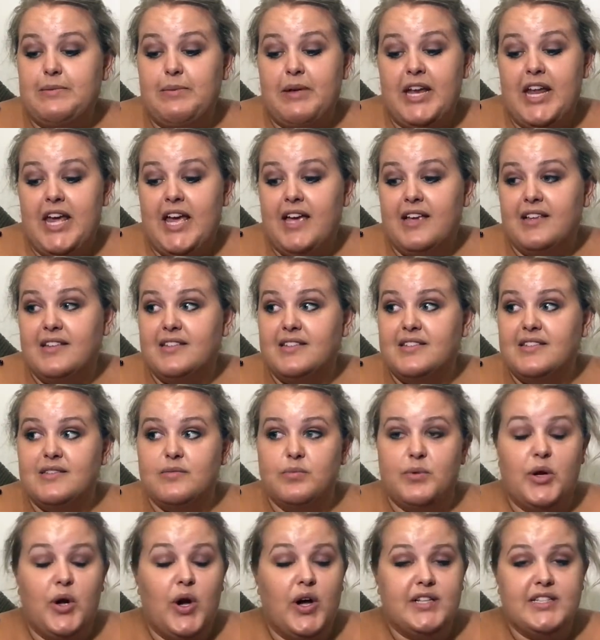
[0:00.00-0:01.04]
minutes,
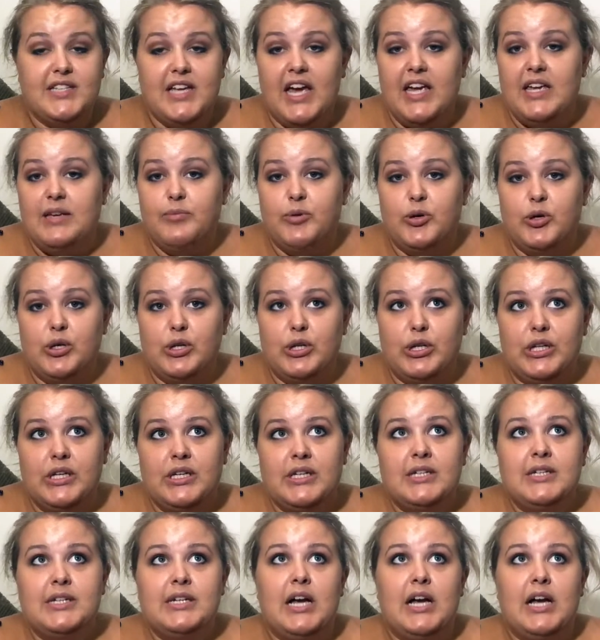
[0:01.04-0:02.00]
we got a table.